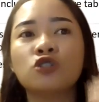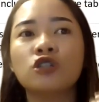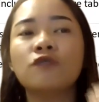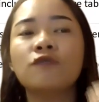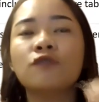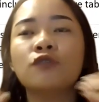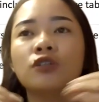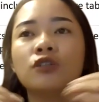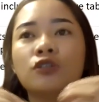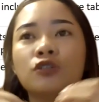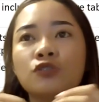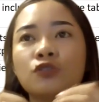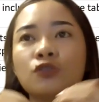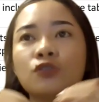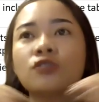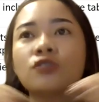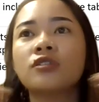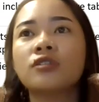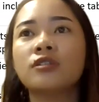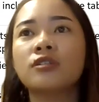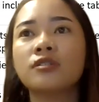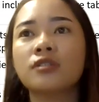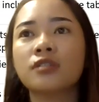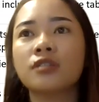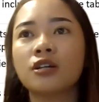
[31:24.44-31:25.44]
suggestion for
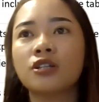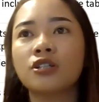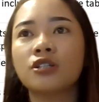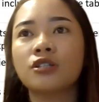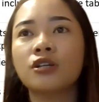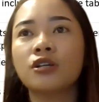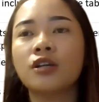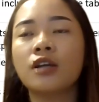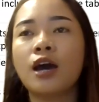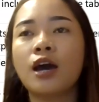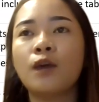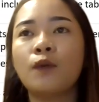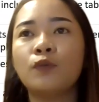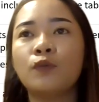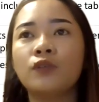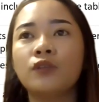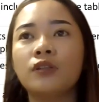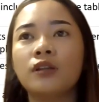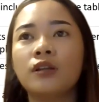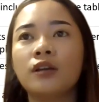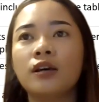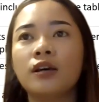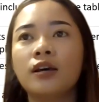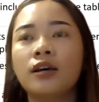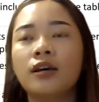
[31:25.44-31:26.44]
the results and discussion,
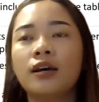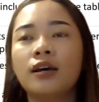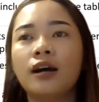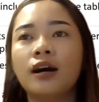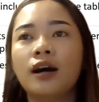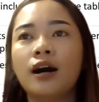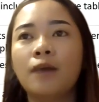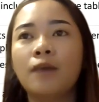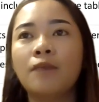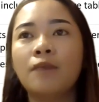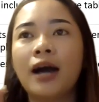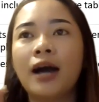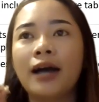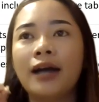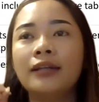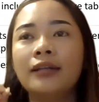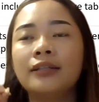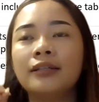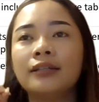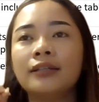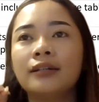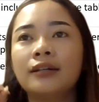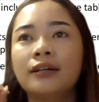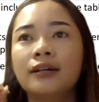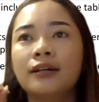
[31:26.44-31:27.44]
I would
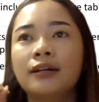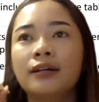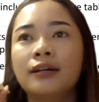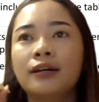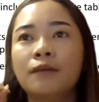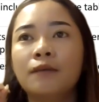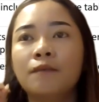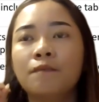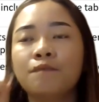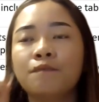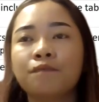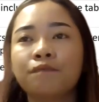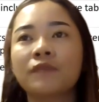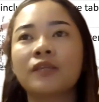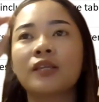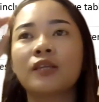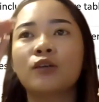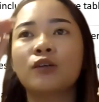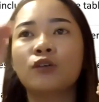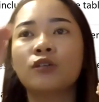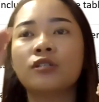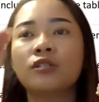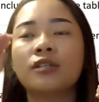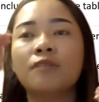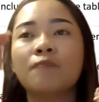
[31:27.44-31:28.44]
add
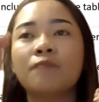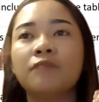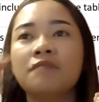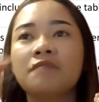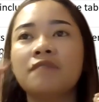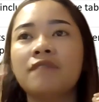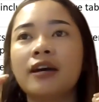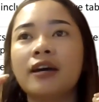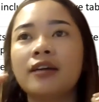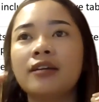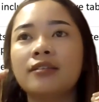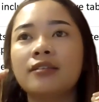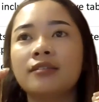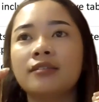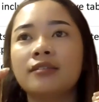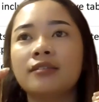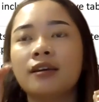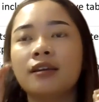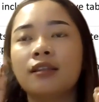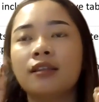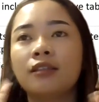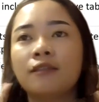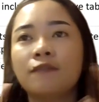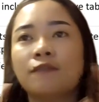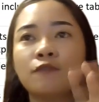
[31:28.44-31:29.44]
or
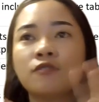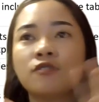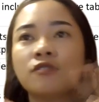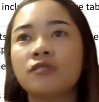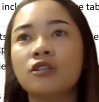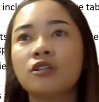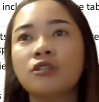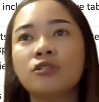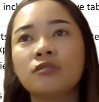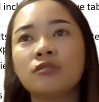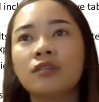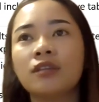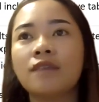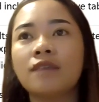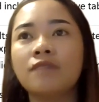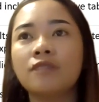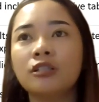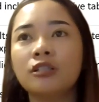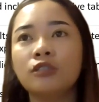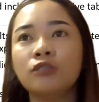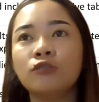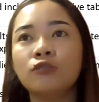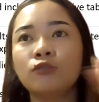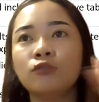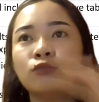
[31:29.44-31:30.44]
subdivide the
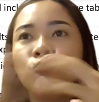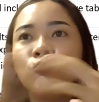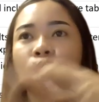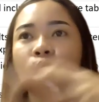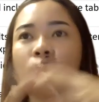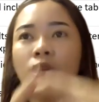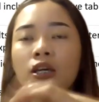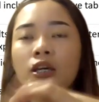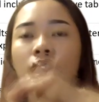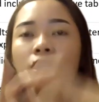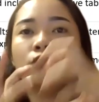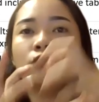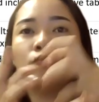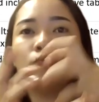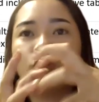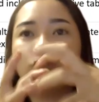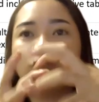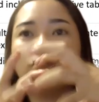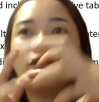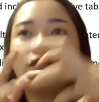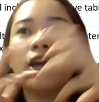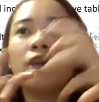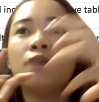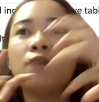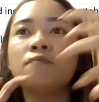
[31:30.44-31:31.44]
frustration level into two to
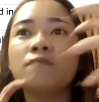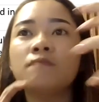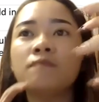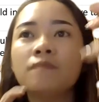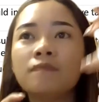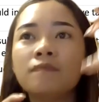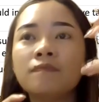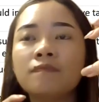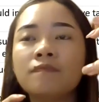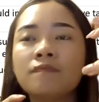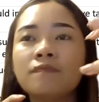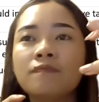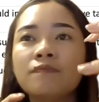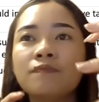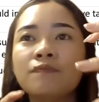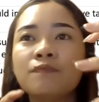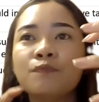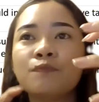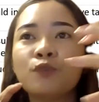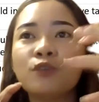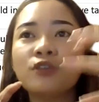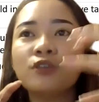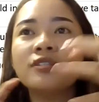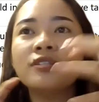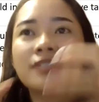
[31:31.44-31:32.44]
make it more
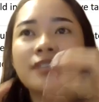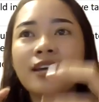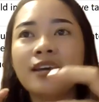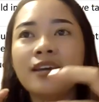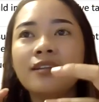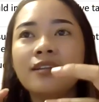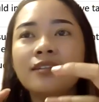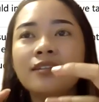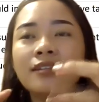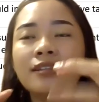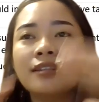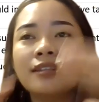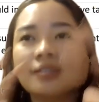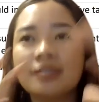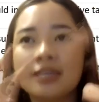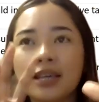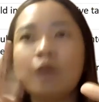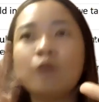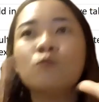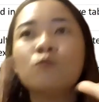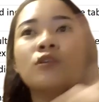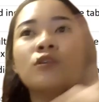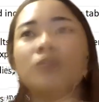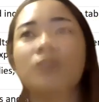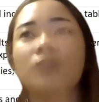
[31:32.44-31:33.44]
5-point scale.
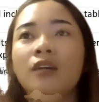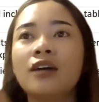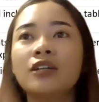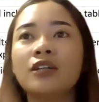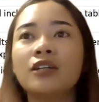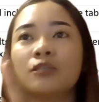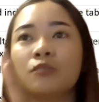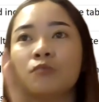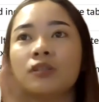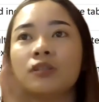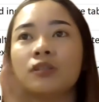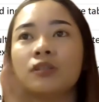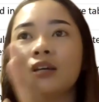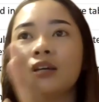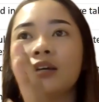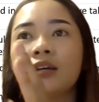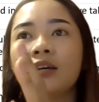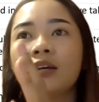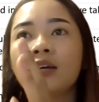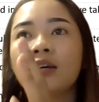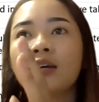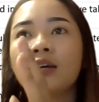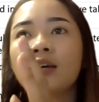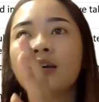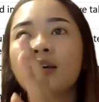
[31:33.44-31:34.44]
The same with the
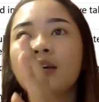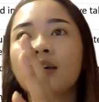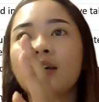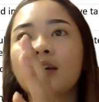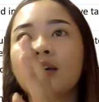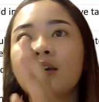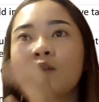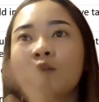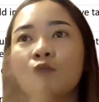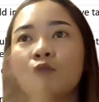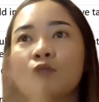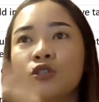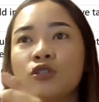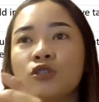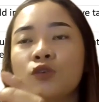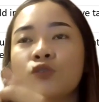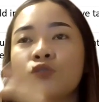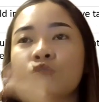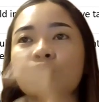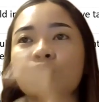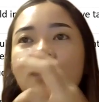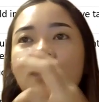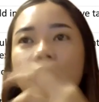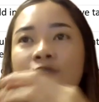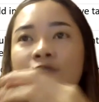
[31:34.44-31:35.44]
arithmetic,
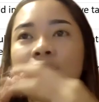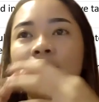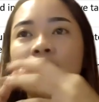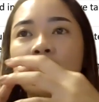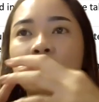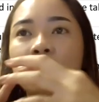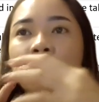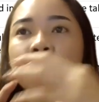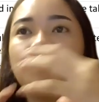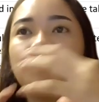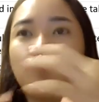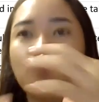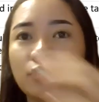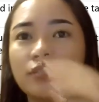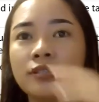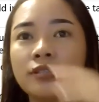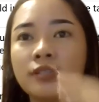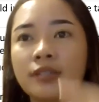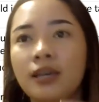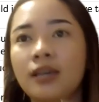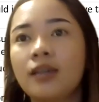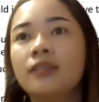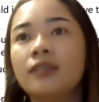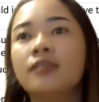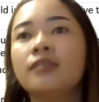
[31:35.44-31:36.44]
which also has
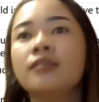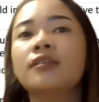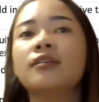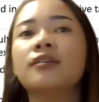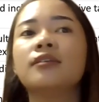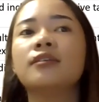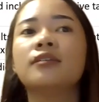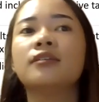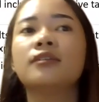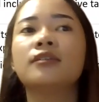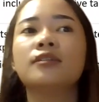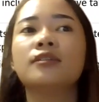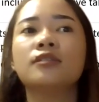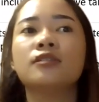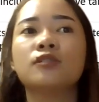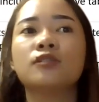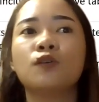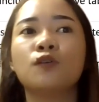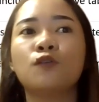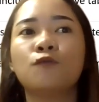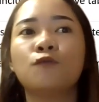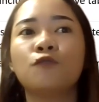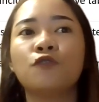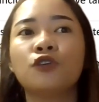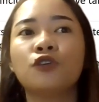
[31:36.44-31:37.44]
5-point scale.
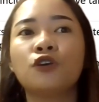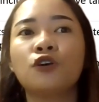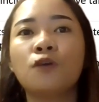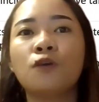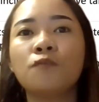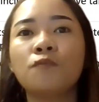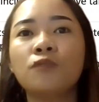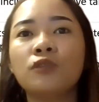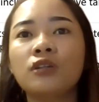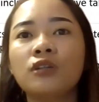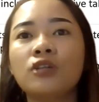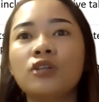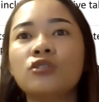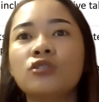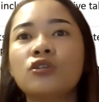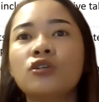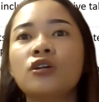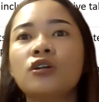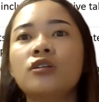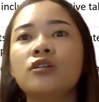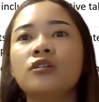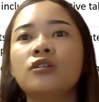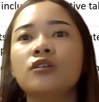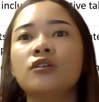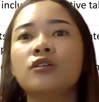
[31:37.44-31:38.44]
So for the
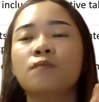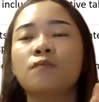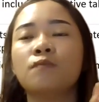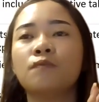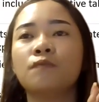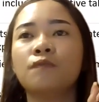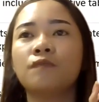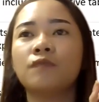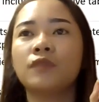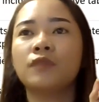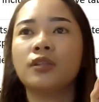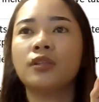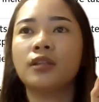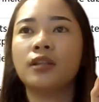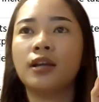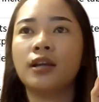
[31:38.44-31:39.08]
computation,